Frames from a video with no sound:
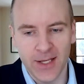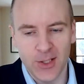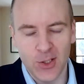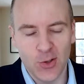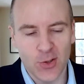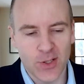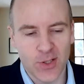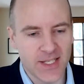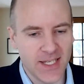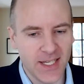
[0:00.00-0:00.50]

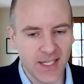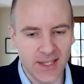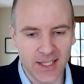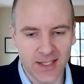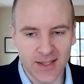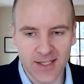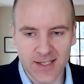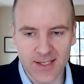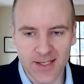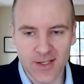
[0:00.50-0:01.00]
you can see
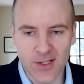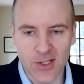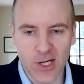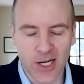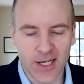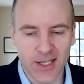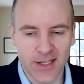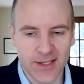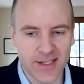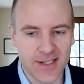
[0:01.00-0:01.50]
that this
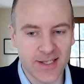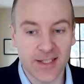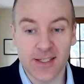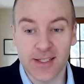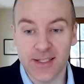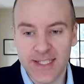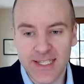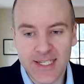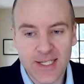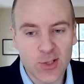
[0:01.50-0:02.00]
is a
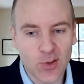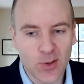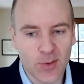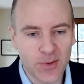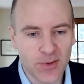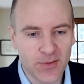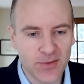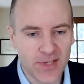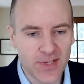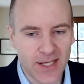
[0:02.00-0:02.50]

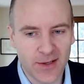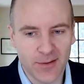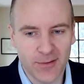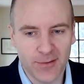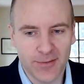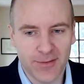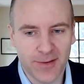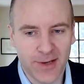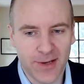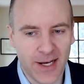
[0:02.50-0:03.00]
descriptive set
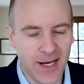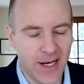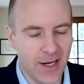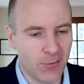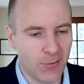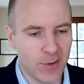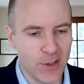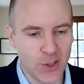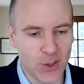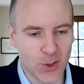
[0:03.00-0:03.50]
of
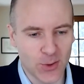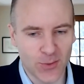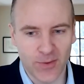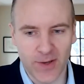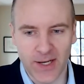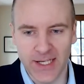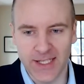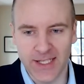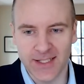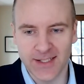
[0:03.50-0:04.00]
research
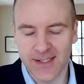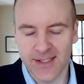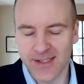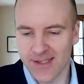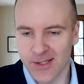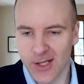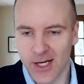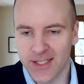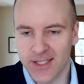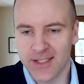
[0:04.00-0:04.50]
findings. This is
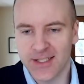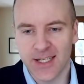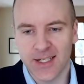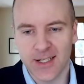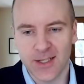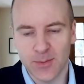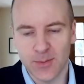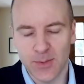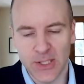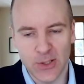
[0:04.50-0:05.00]
not
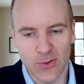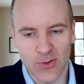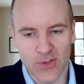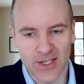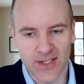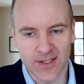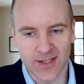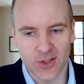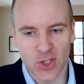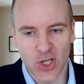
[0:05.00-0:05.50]
intended to be used
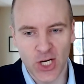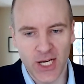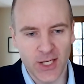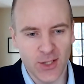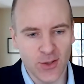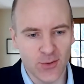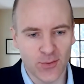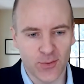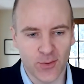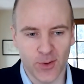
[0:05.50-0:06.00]
as a
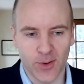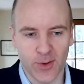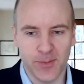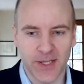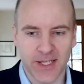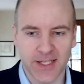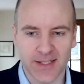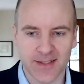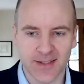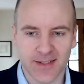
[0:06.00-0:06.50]
change form,
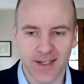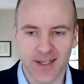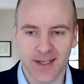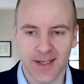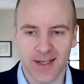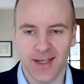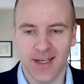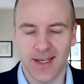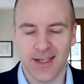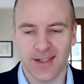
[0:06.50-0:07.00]
because
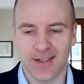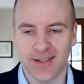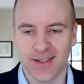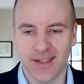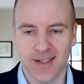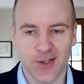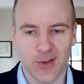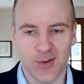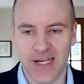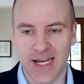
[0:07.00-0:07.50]
in
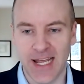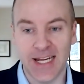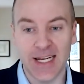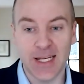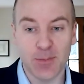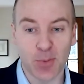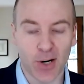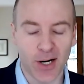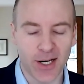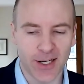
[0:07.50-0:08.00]
any
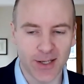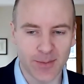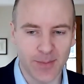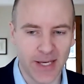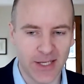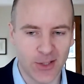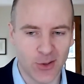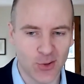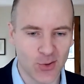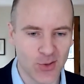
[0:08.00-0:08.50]
product
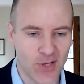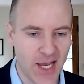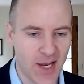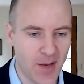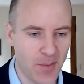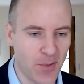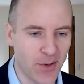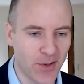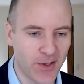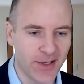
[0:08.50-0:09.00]
manager's
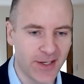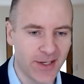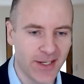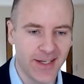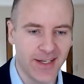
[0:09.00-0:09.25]
handbook,